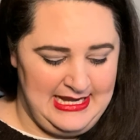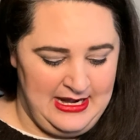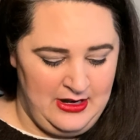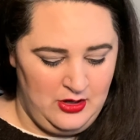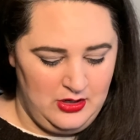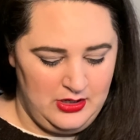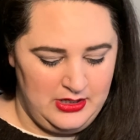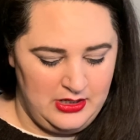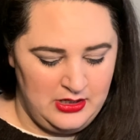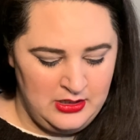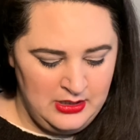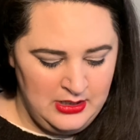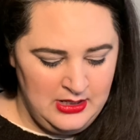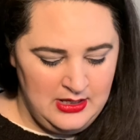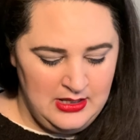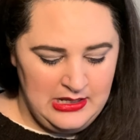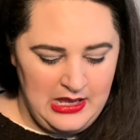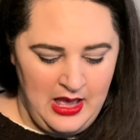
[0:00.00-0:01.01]
Aran
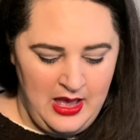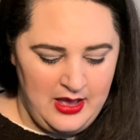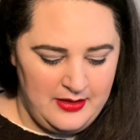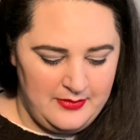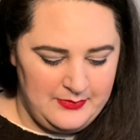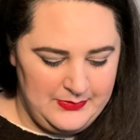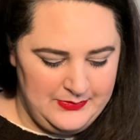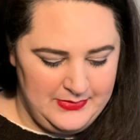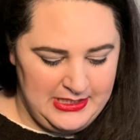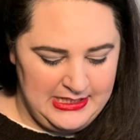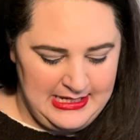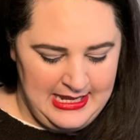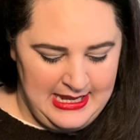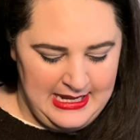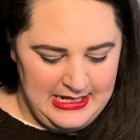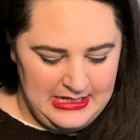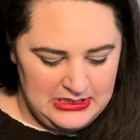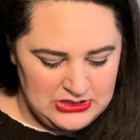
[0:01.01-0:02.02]

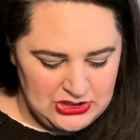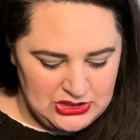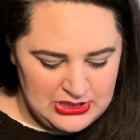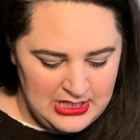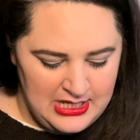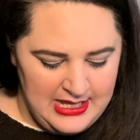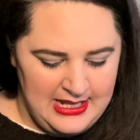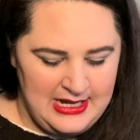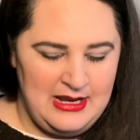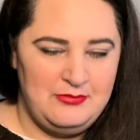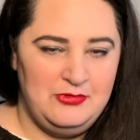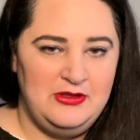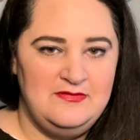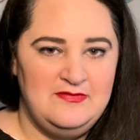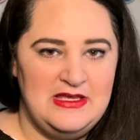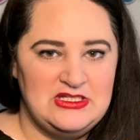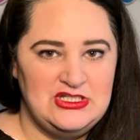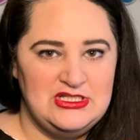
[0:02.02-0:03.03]
gauge, and I believe
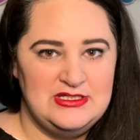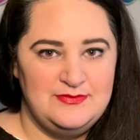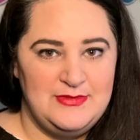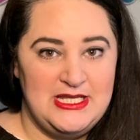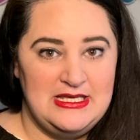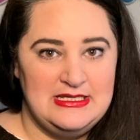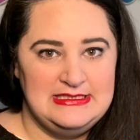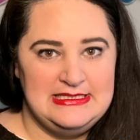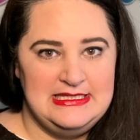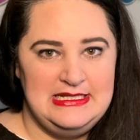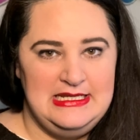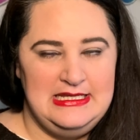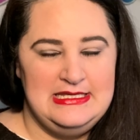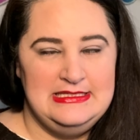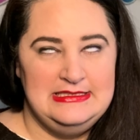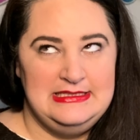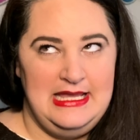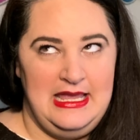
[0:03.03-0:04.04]
that's just because it
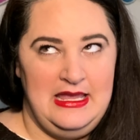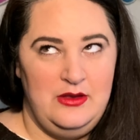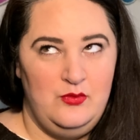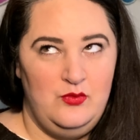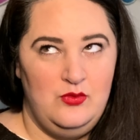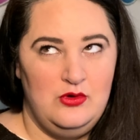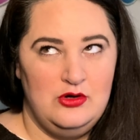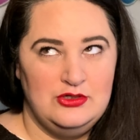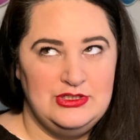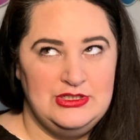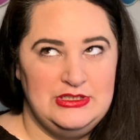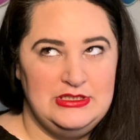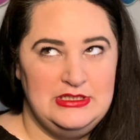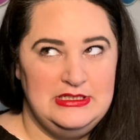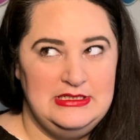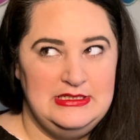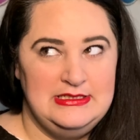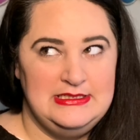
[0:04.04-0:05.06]
is a
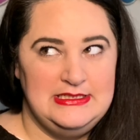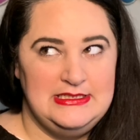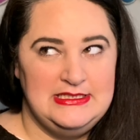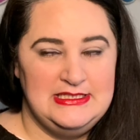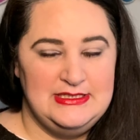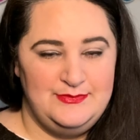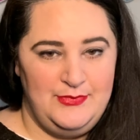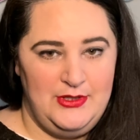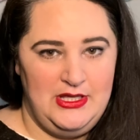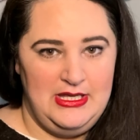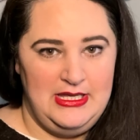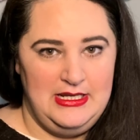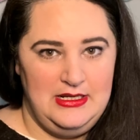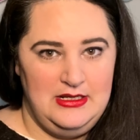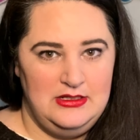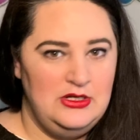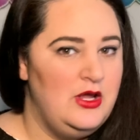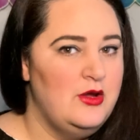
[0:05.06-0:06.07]
worsted
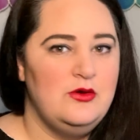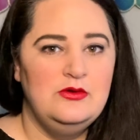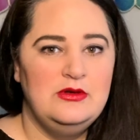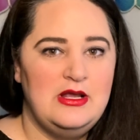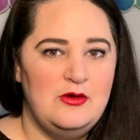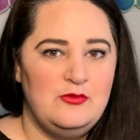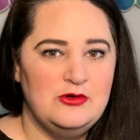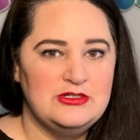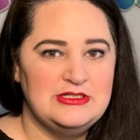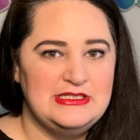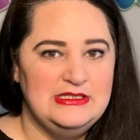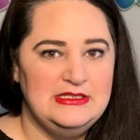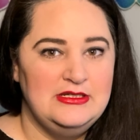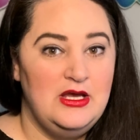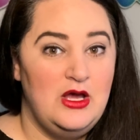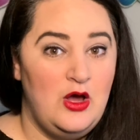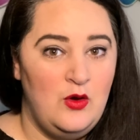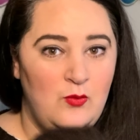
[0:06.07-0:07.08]
spun. No, not worsted,
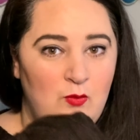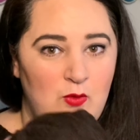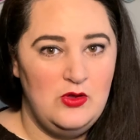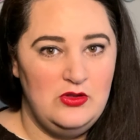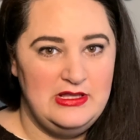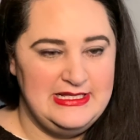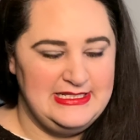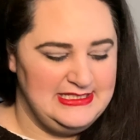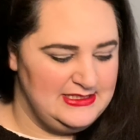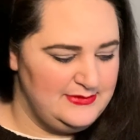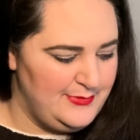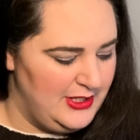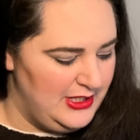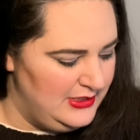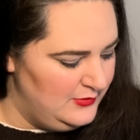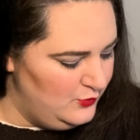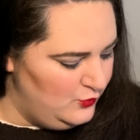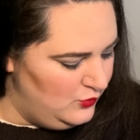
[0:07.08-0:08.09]
a woolen
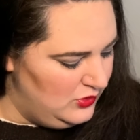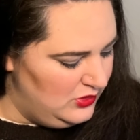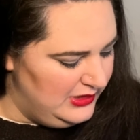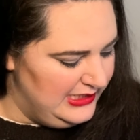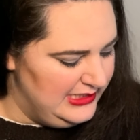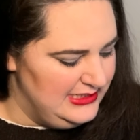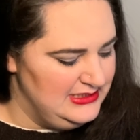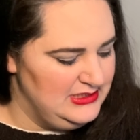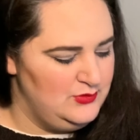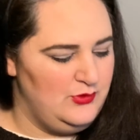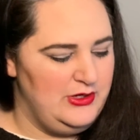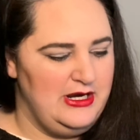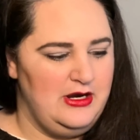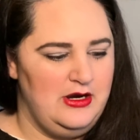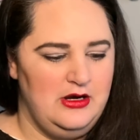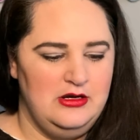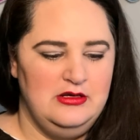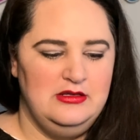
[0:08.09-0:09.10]
spun. Woolen is
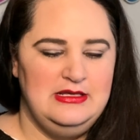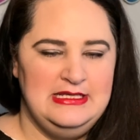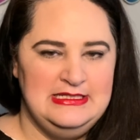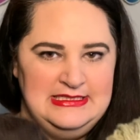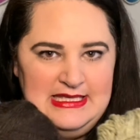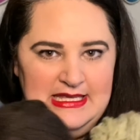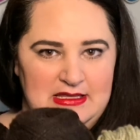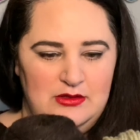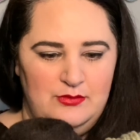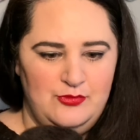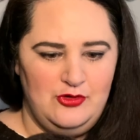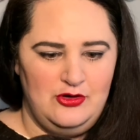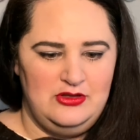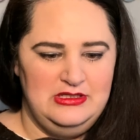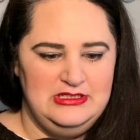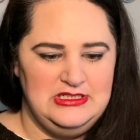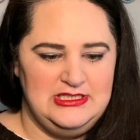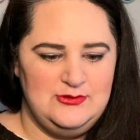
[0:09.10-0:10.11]
like the
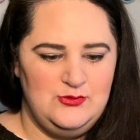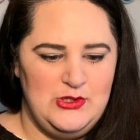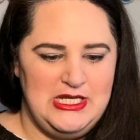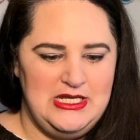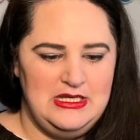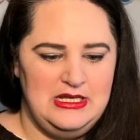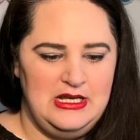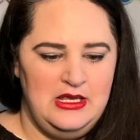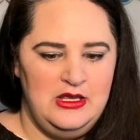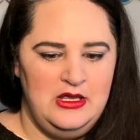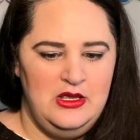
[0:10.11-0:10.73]
Brooklyn Tweed,